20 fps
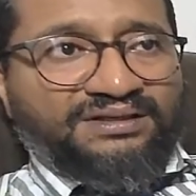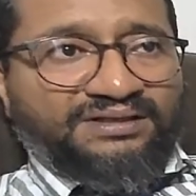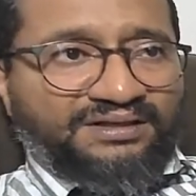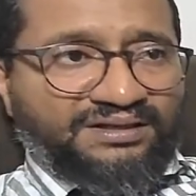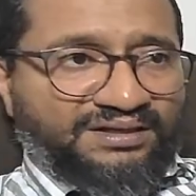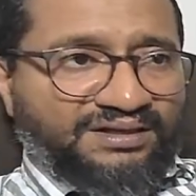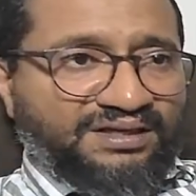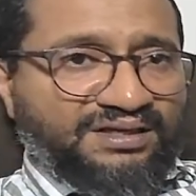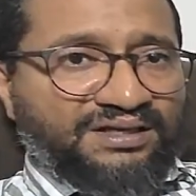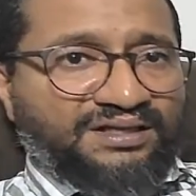
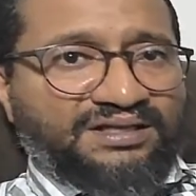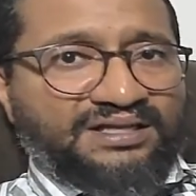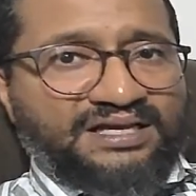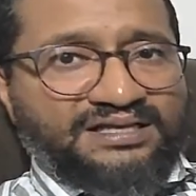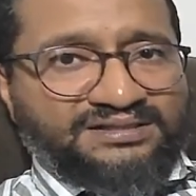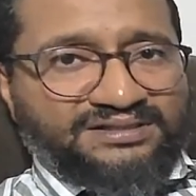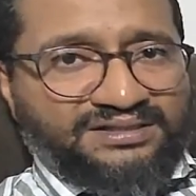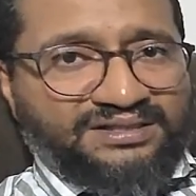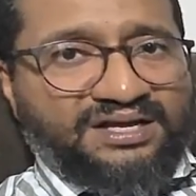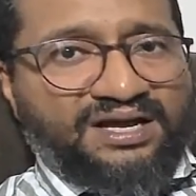in
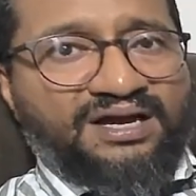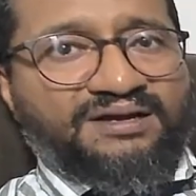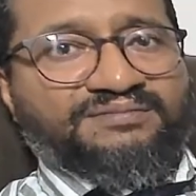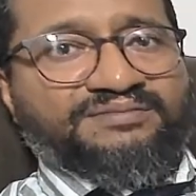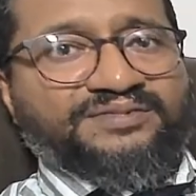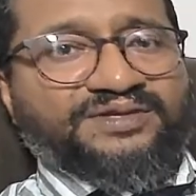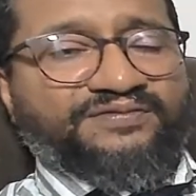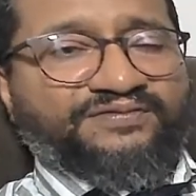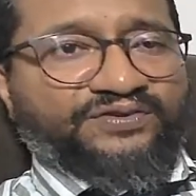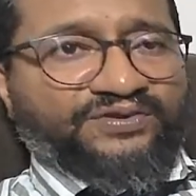a
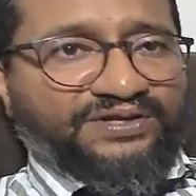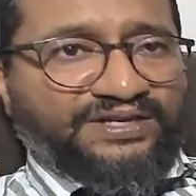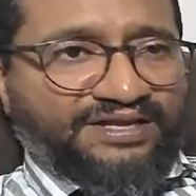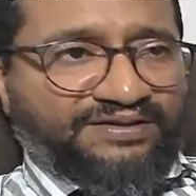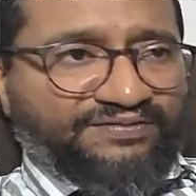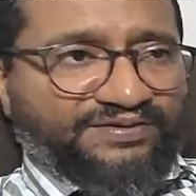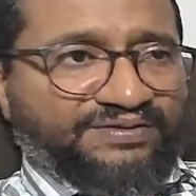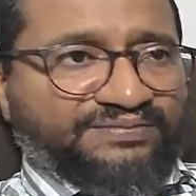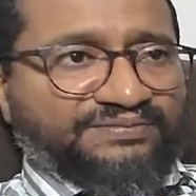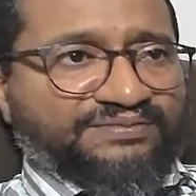slum, if you're
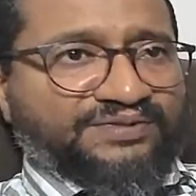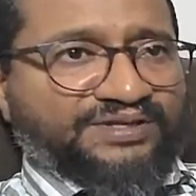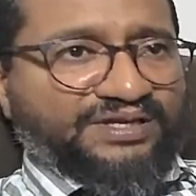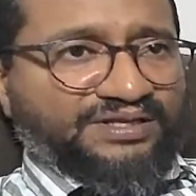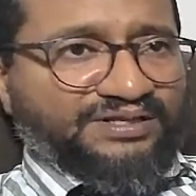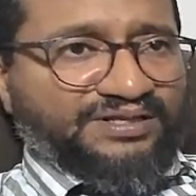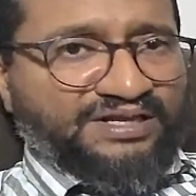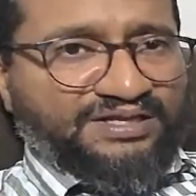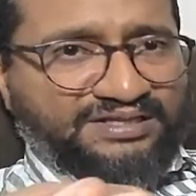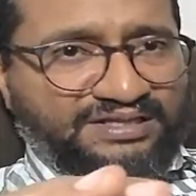living
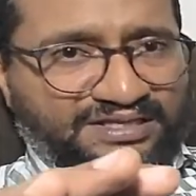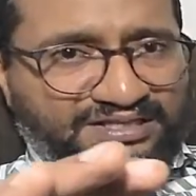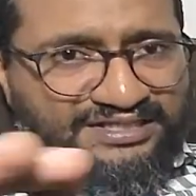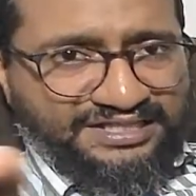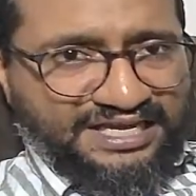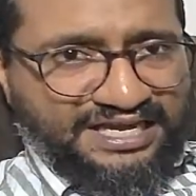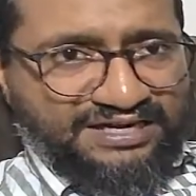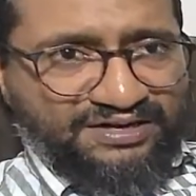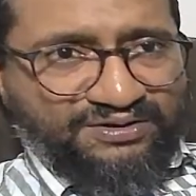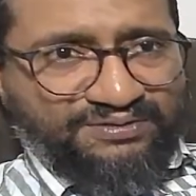in the
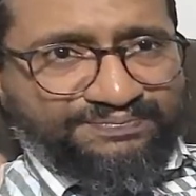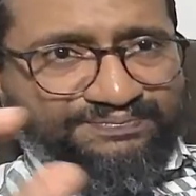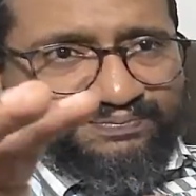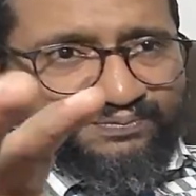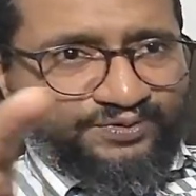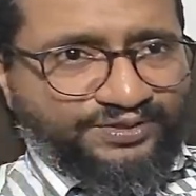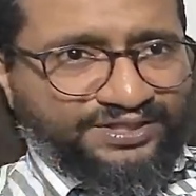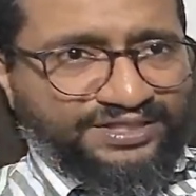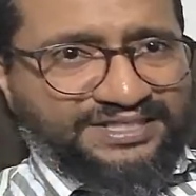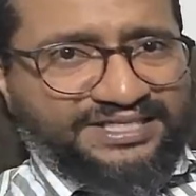general
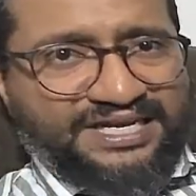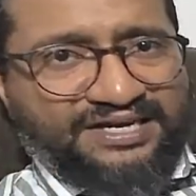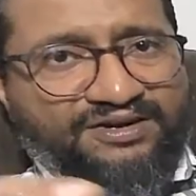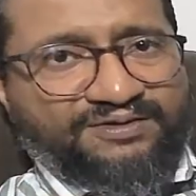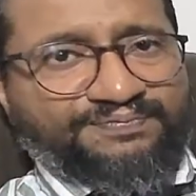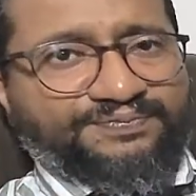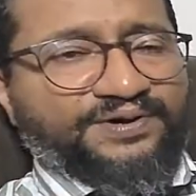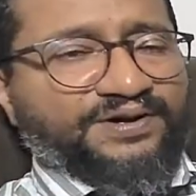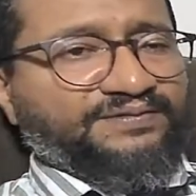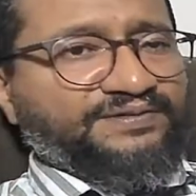with the general
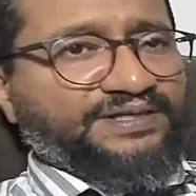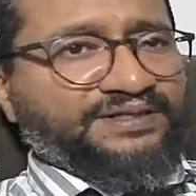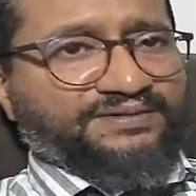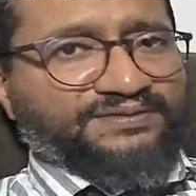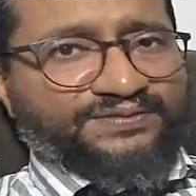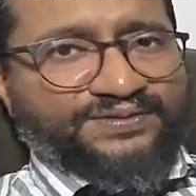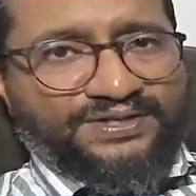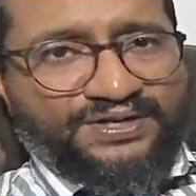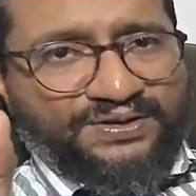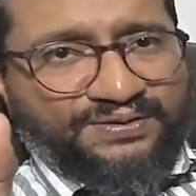public,
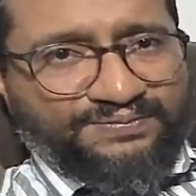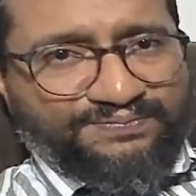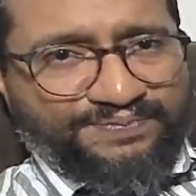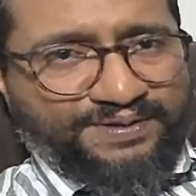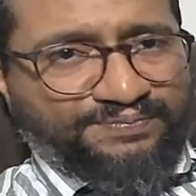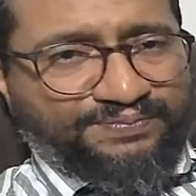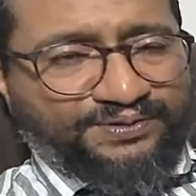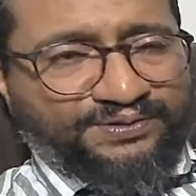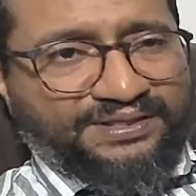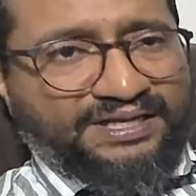
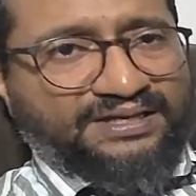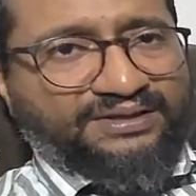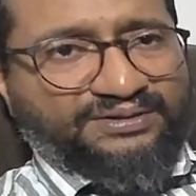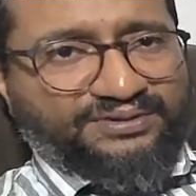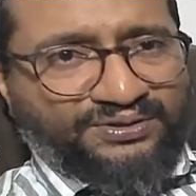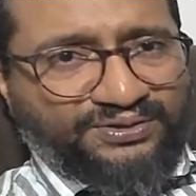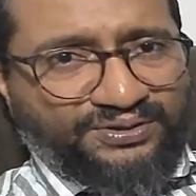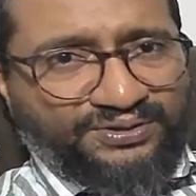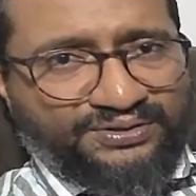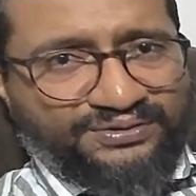people that
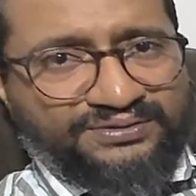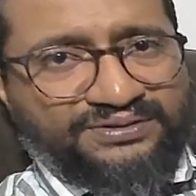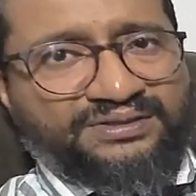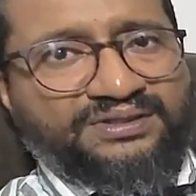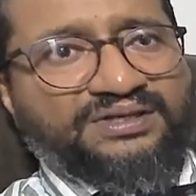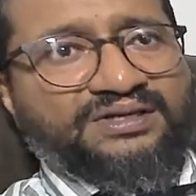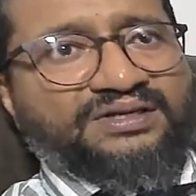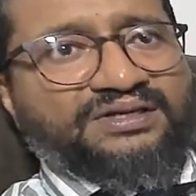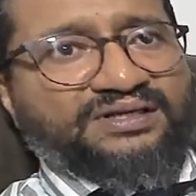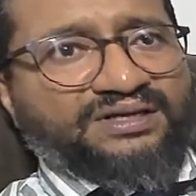earn
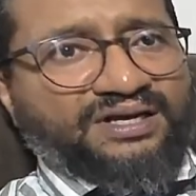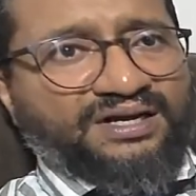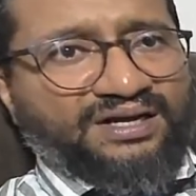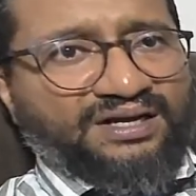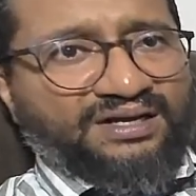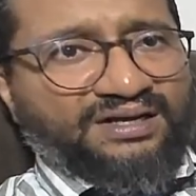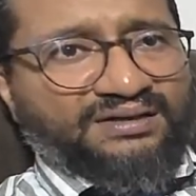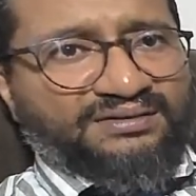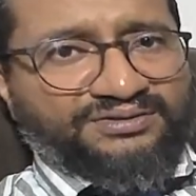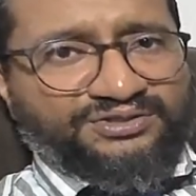
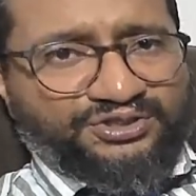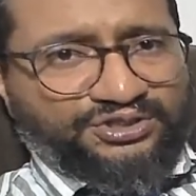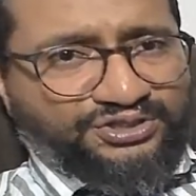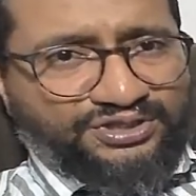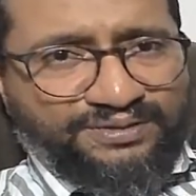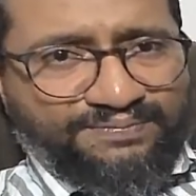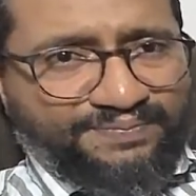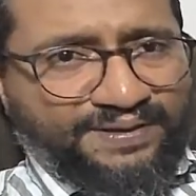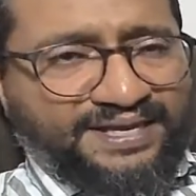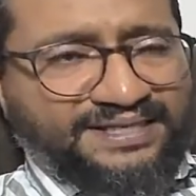just
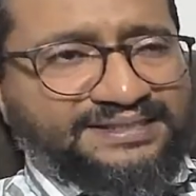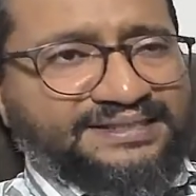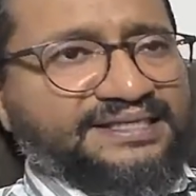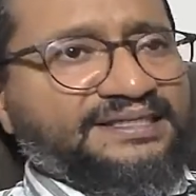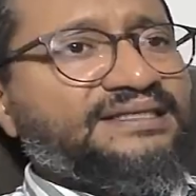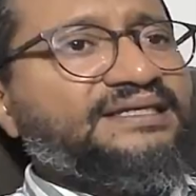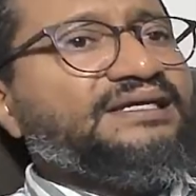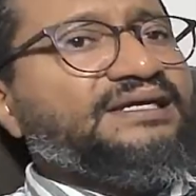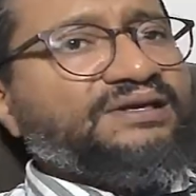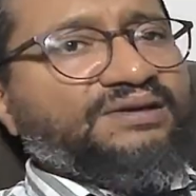the basic.
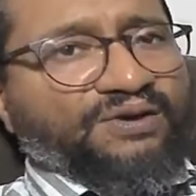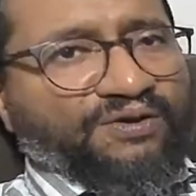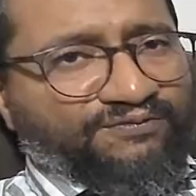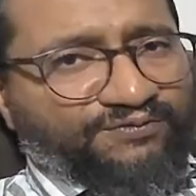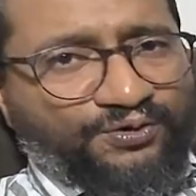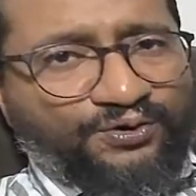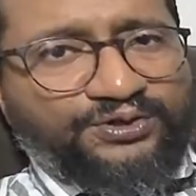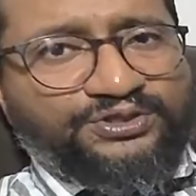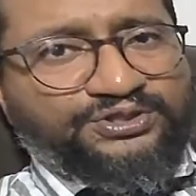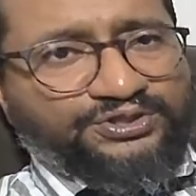Of
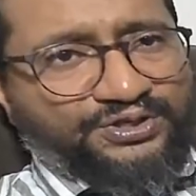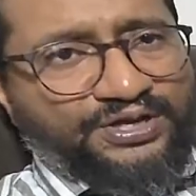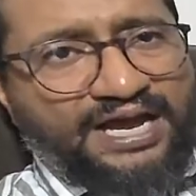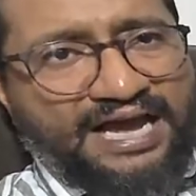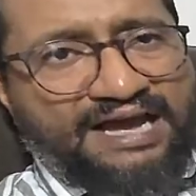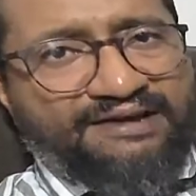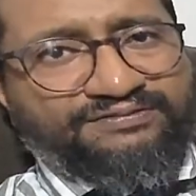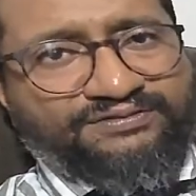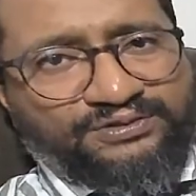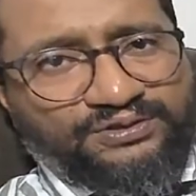course, you
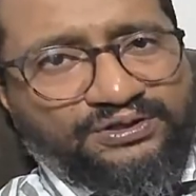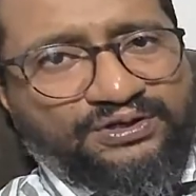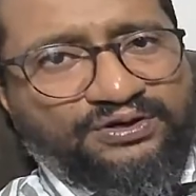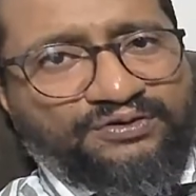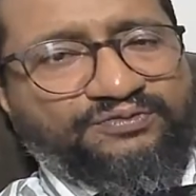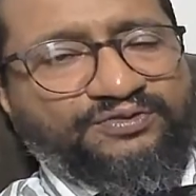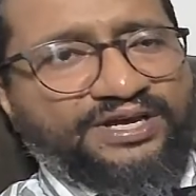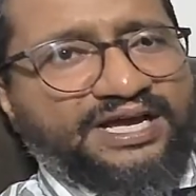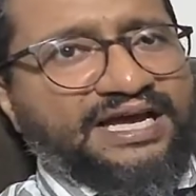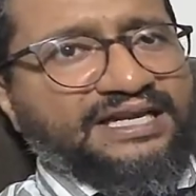have to
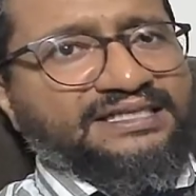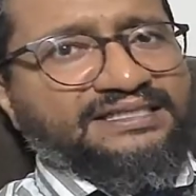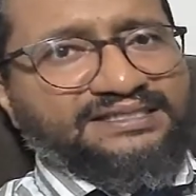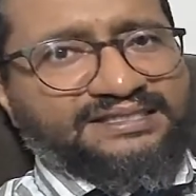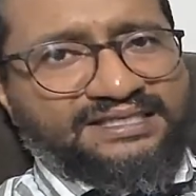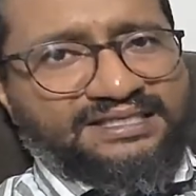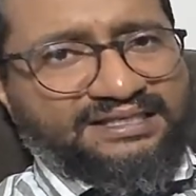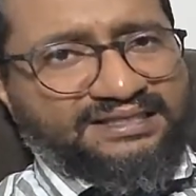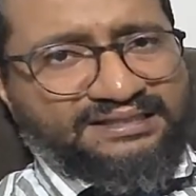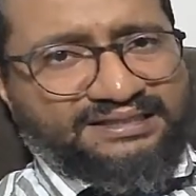learn
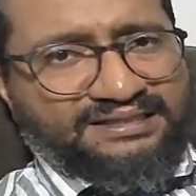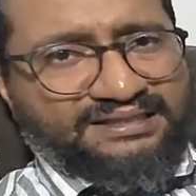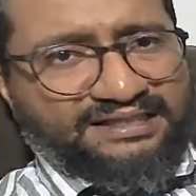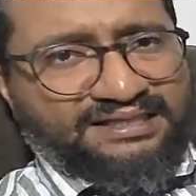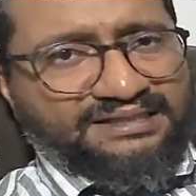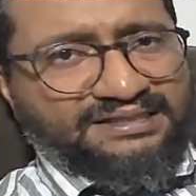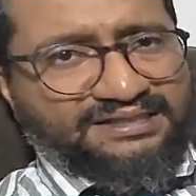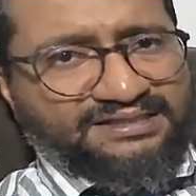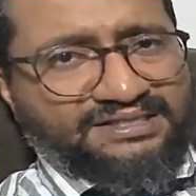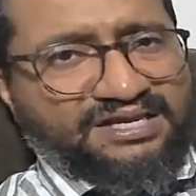reality
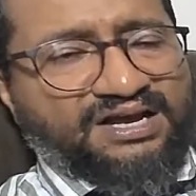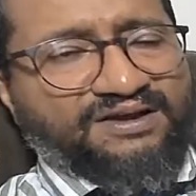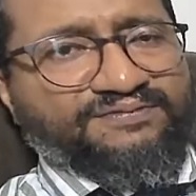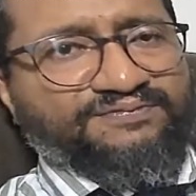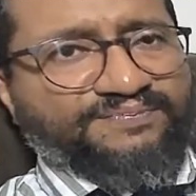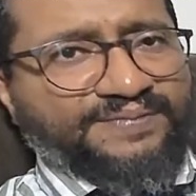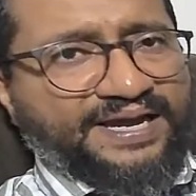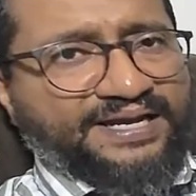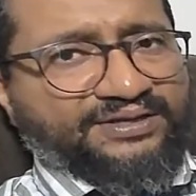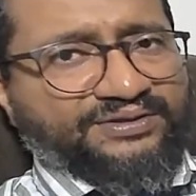in the
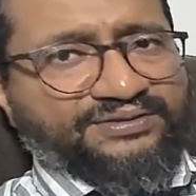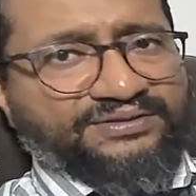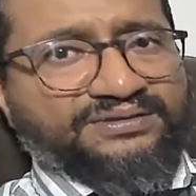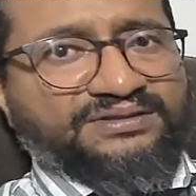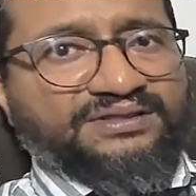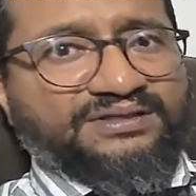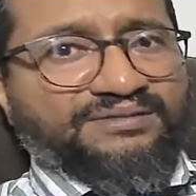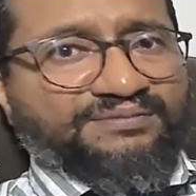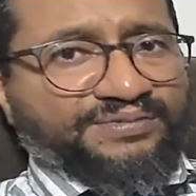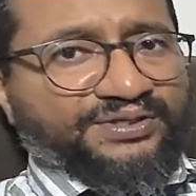tough manner
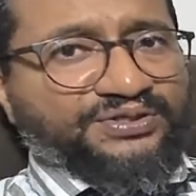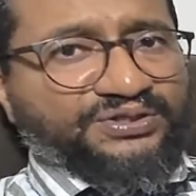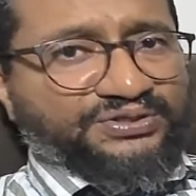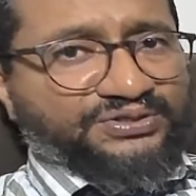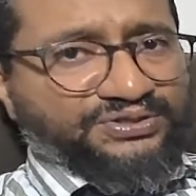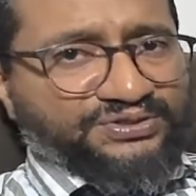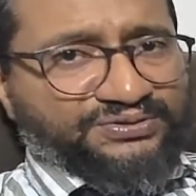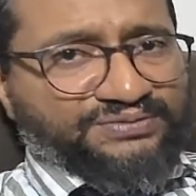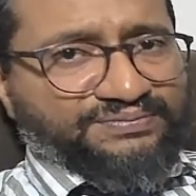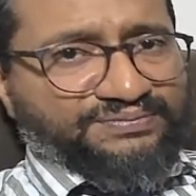
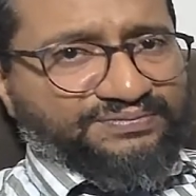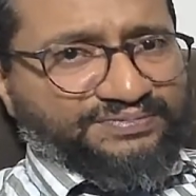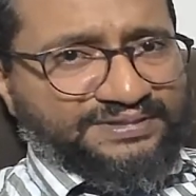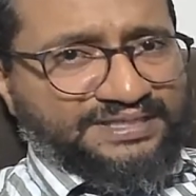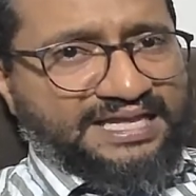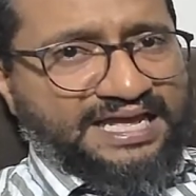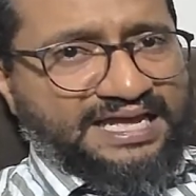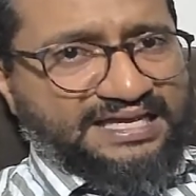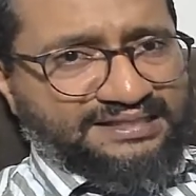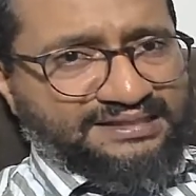because
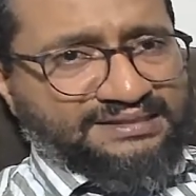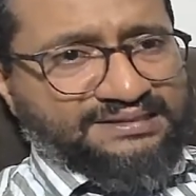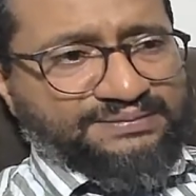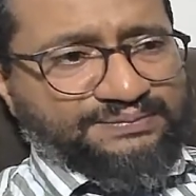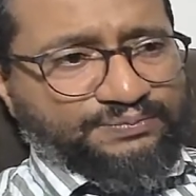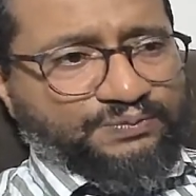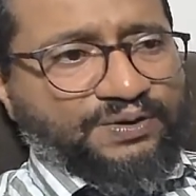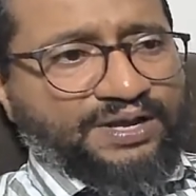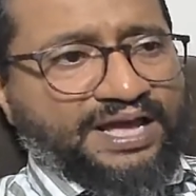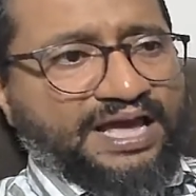that's
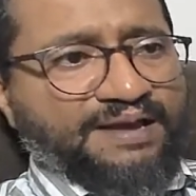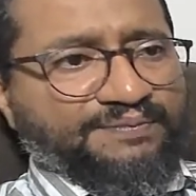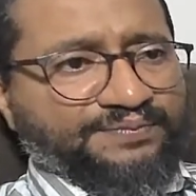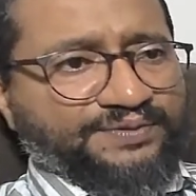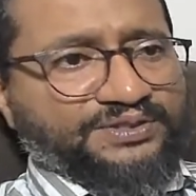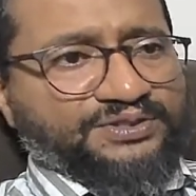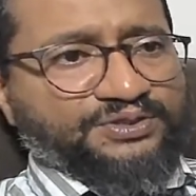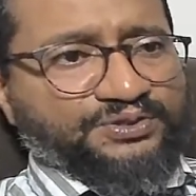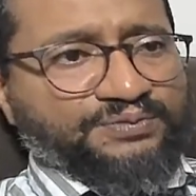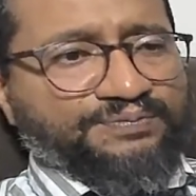what
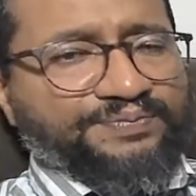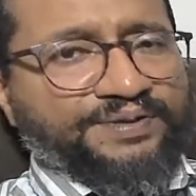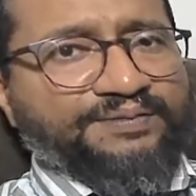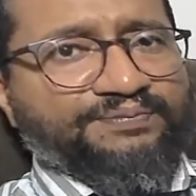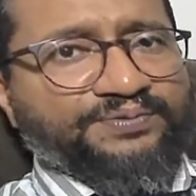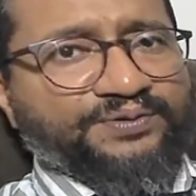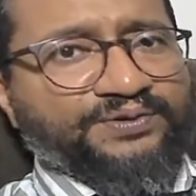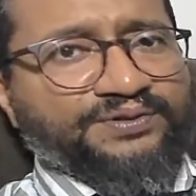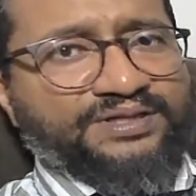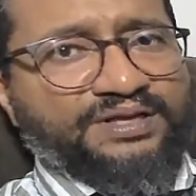happens to
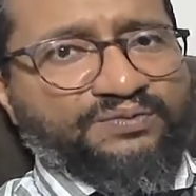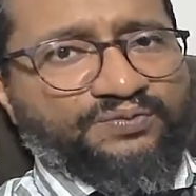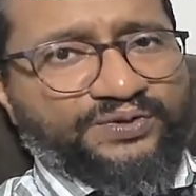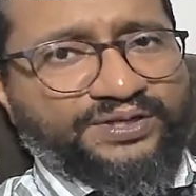people that